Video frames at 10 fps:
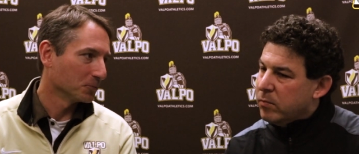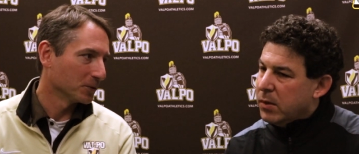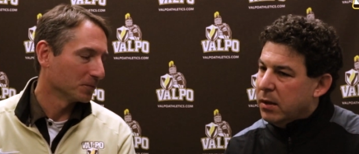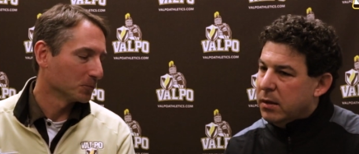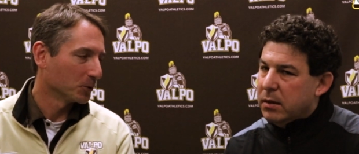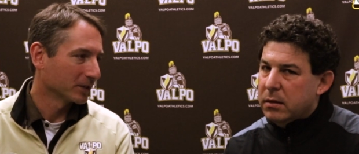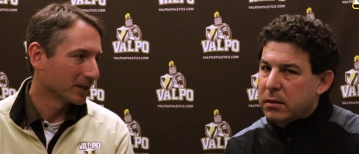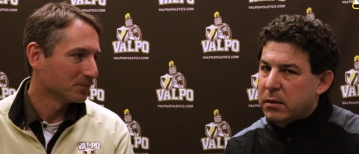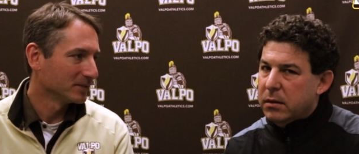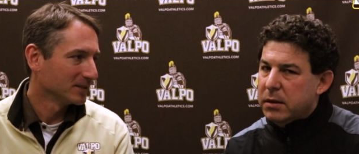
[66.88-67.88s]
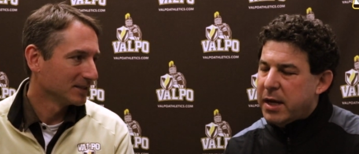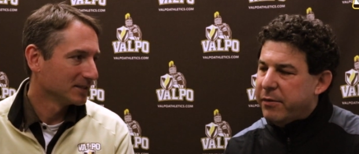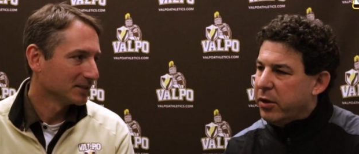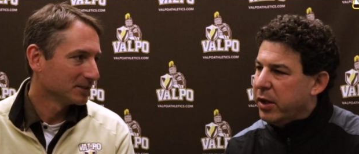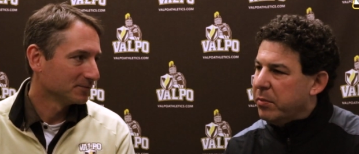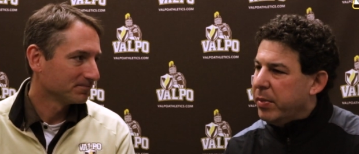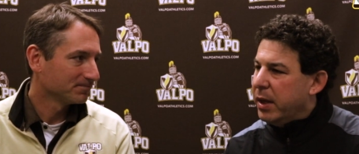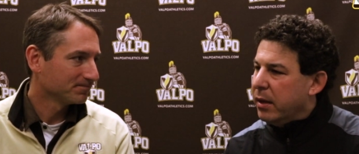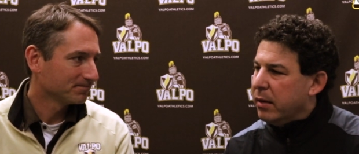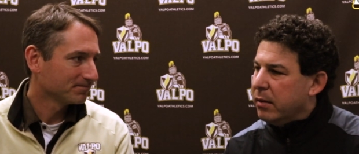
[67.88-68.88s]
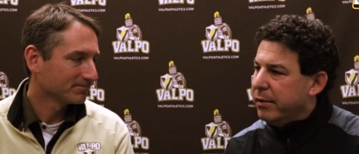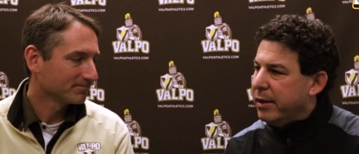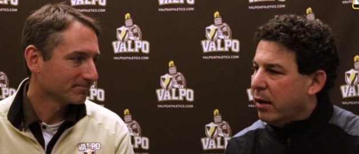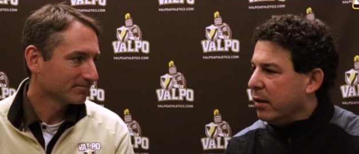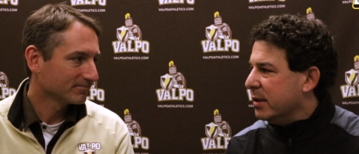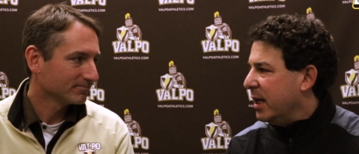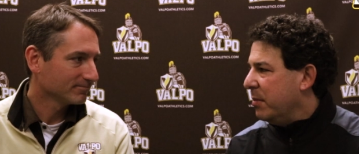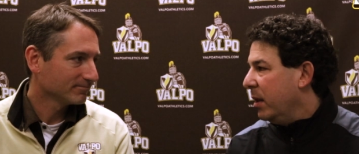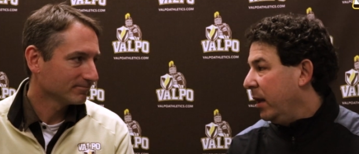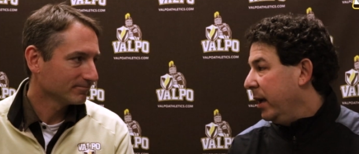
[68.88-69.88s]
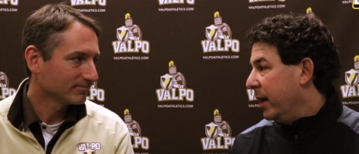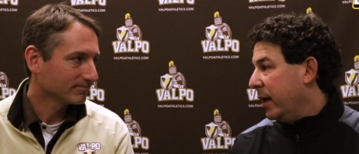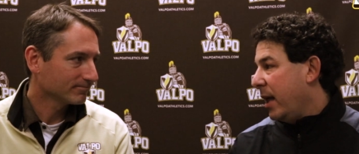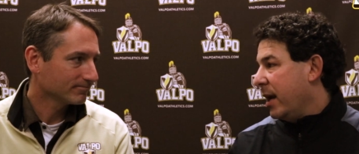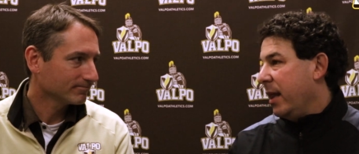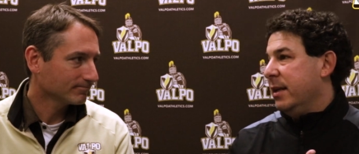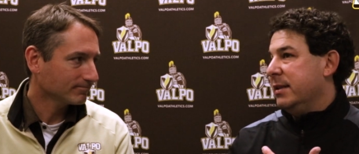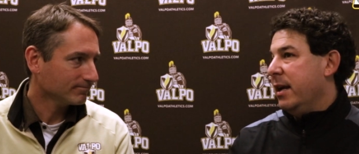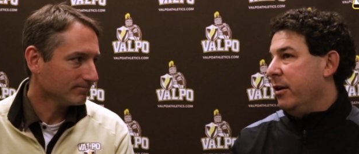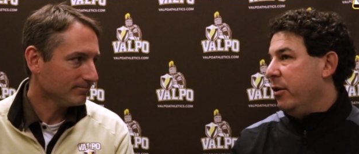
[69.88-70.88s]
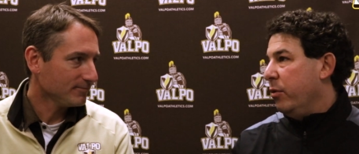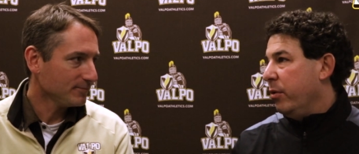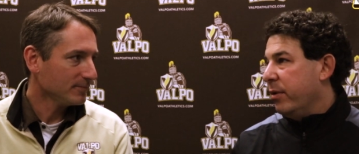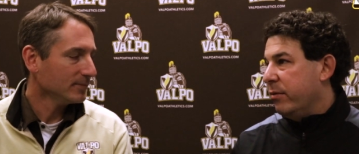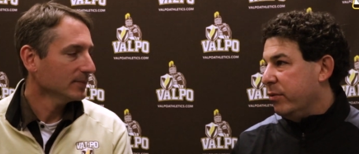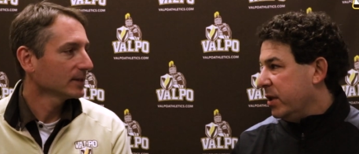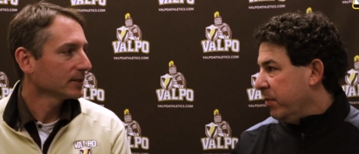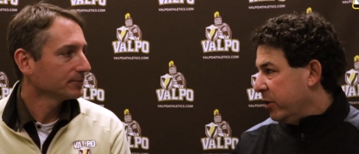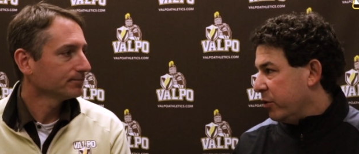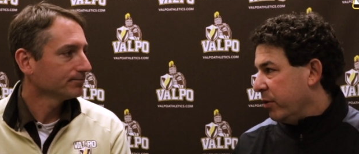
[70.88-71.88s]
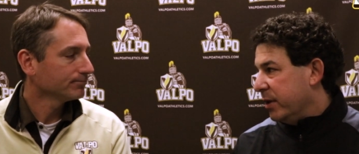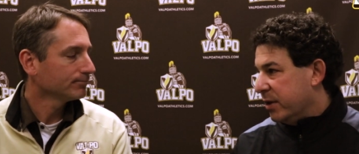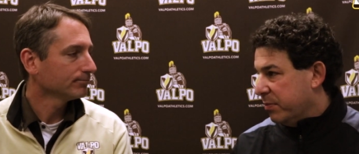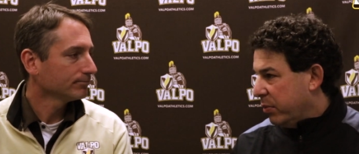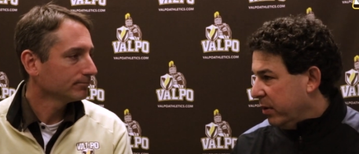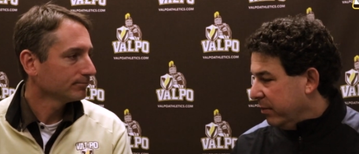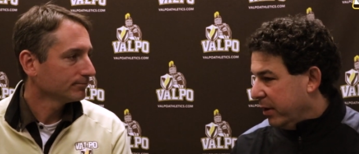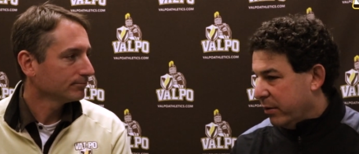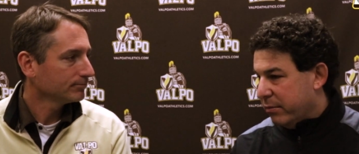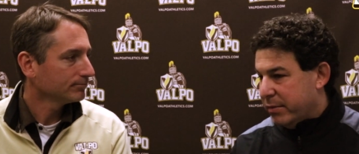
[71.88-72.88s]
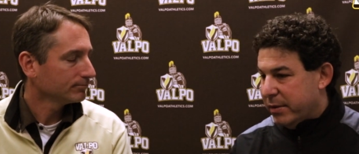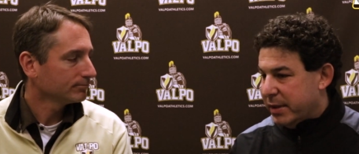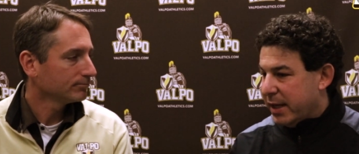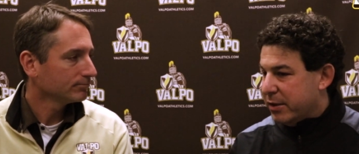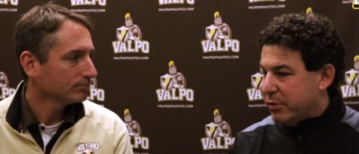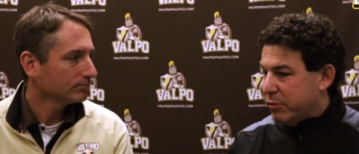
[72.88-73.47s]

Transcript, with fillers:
Speaker 1: to win a football game.
Speaker 2: Dave, do you think being the youngest team in the league, and a lot of that has had to do with, with some injuries, is put you know take